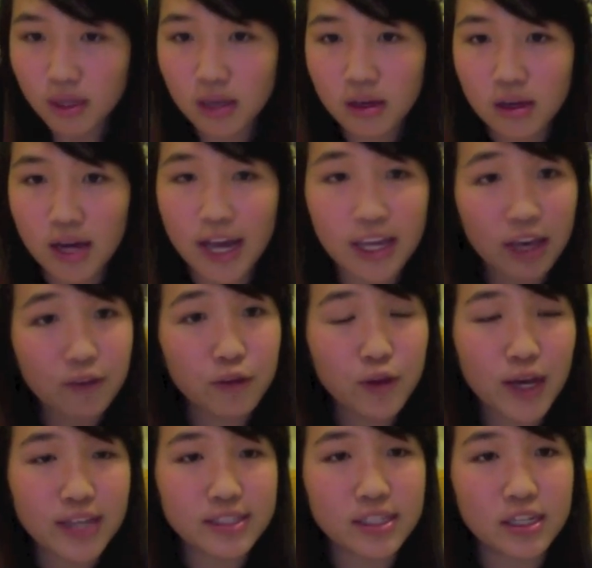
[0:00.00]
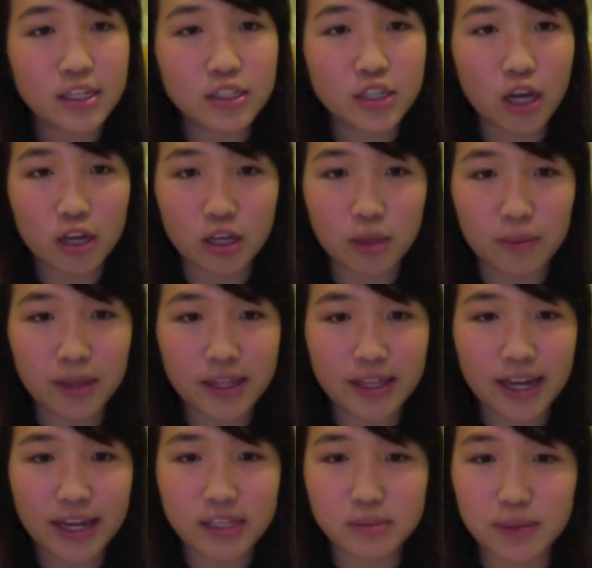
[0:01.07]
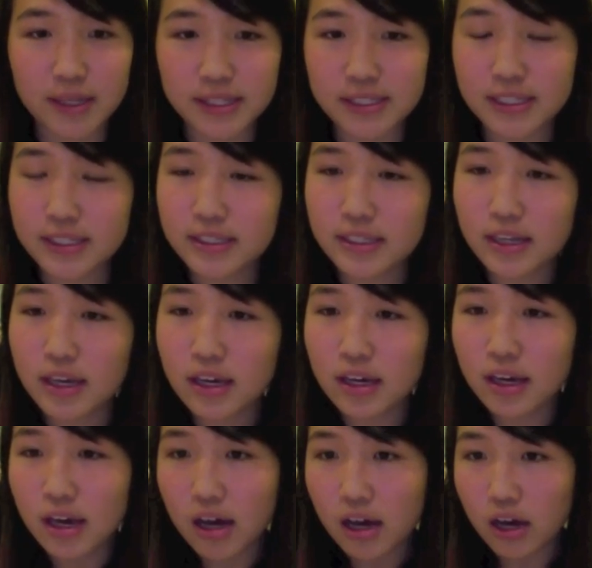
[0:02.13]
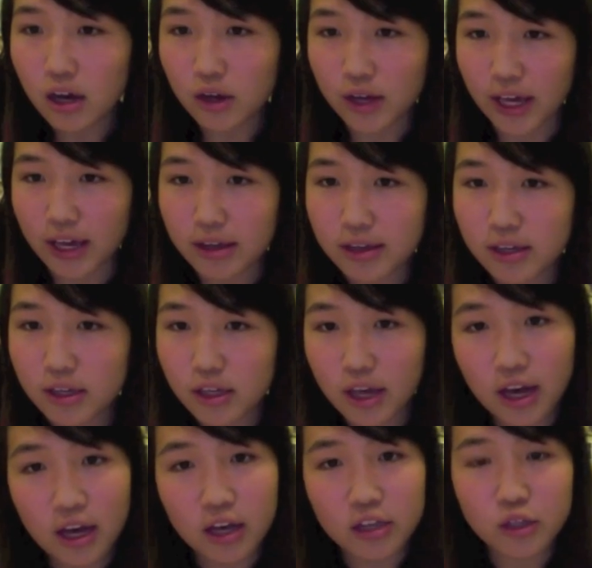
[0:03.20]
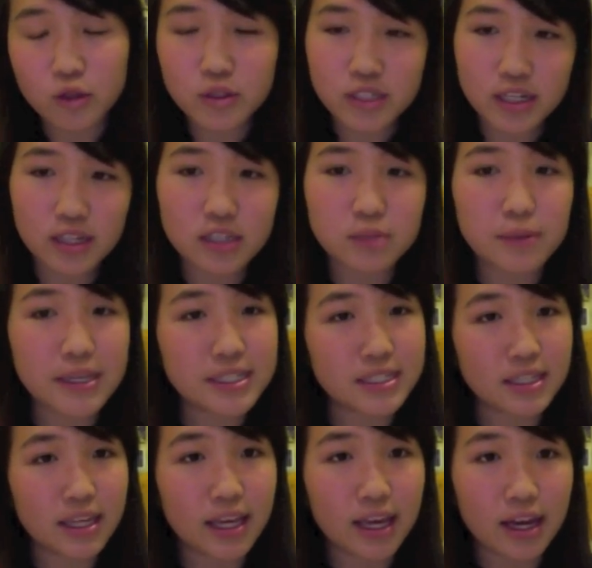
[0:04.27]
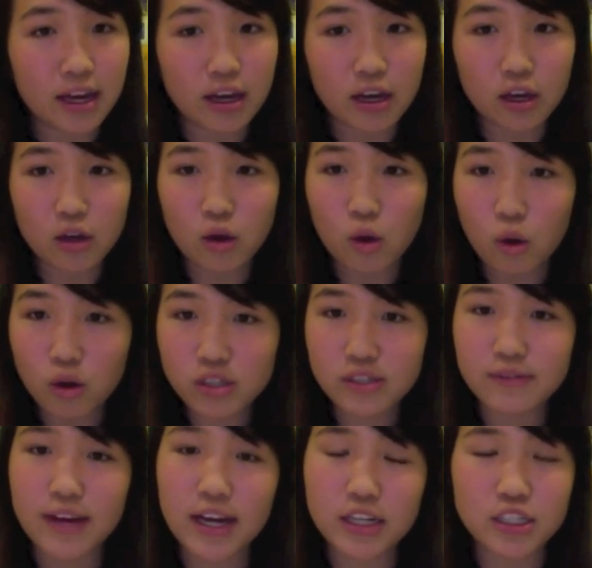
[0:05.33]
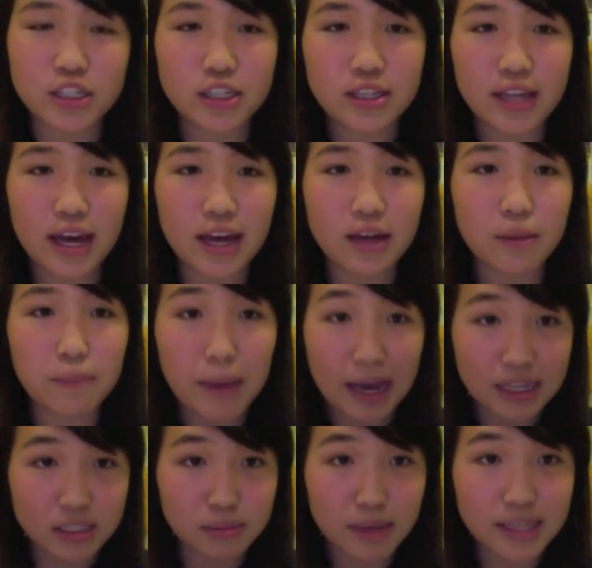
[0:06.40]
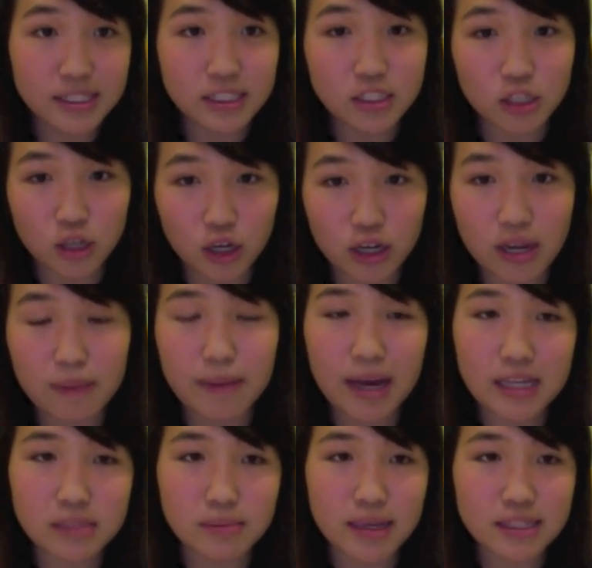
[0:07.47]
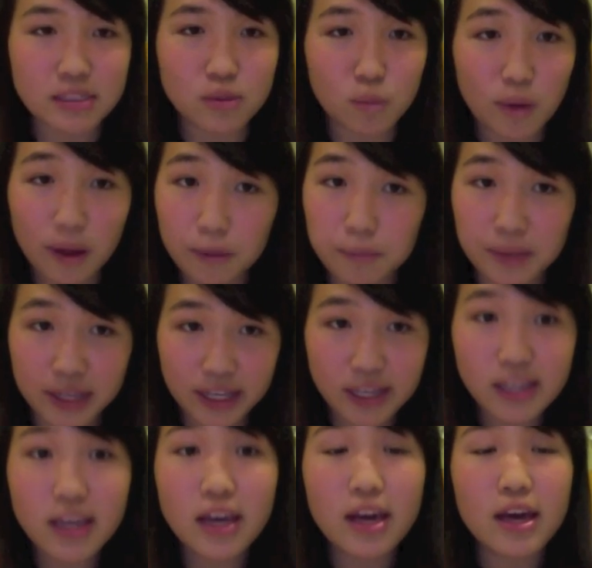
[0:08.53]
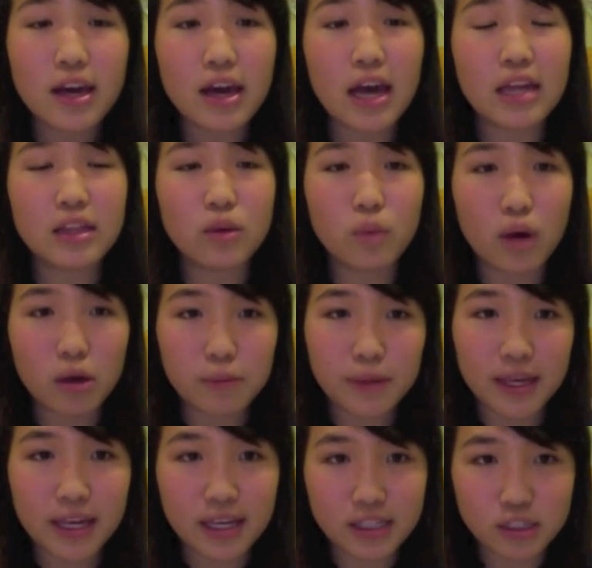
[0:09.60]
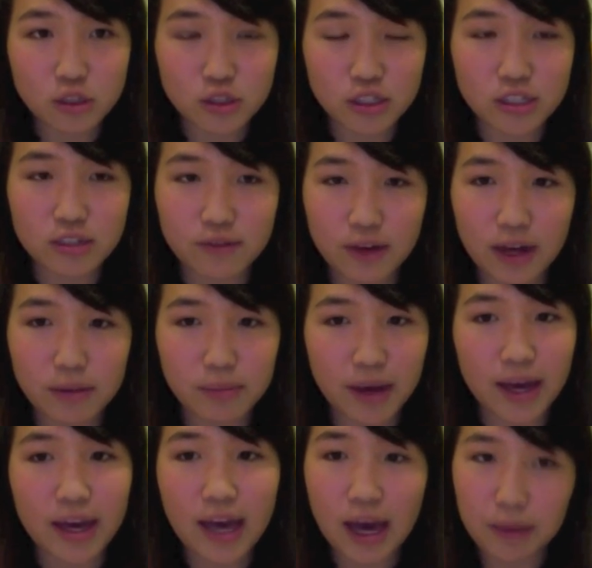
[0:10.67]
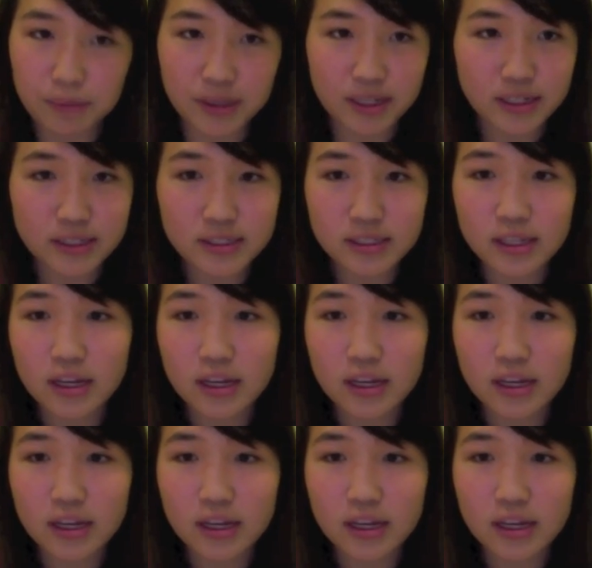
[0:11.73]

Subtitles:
I gave you guys a document that explains this. Okay, util is basically a course of action that maximizes good and maximizes well-being, and the well-being is usually defined by happiness.